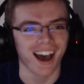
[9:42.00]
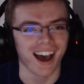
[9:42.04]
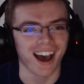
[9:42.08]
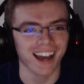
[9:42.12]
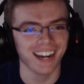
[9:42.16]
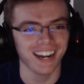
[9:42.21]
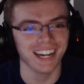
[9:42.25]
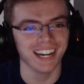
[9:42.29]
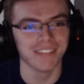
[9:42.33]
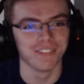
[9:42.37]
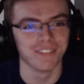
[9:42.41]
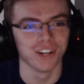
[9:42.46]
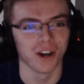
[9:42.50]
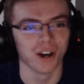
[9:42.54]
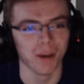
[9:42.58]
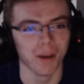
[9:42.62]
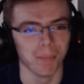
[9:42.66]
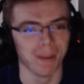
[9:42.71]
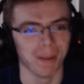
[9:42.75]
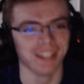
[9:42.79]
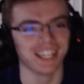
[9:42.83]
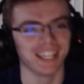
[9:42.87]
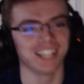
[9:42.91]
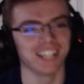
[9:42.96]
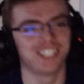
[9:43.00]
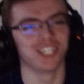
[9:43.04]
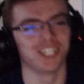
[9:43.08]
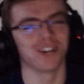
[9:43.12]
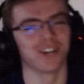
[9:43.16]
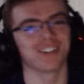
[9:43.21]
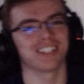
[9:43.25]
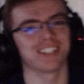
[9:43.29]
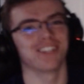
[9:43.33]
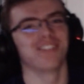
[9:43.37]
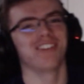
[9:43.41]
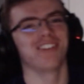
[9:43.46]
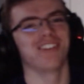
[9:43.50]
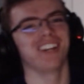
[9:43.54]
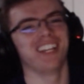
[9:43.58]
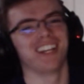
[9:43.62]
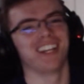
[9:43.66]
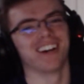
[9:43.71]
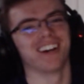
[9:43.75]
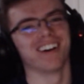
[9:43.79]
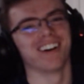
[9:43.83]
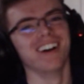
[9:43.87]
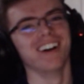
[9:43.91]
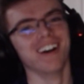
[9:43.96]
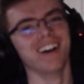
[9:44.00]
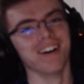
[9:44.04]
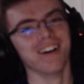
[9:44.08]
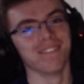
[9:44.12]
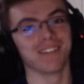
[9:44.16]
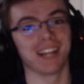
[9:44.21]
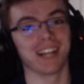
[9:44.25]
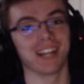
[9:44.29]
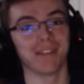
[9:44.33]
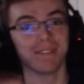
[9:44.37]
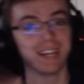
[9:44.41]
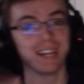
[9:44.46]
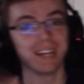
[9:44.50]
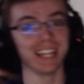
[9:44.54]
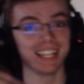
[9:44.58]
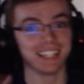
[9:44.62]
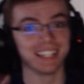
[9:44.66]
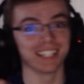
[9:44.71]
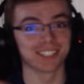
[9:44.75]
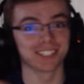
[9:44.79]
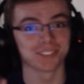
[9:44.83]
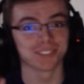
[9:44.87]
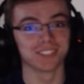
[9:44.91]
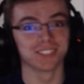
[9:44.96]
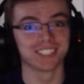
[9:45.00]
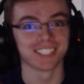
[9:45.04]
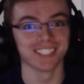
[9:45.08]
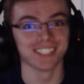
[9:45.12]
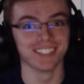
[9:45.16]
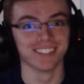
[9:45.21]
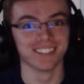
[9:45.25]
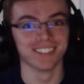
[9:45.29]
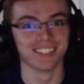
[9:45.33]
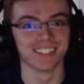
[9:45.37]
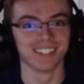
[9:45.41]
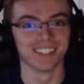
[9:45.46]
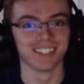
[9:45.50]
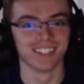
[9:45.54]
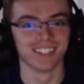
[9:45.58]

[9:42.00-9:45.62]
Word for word: I didn't even know I made that joke in the video, but I made it in this one too.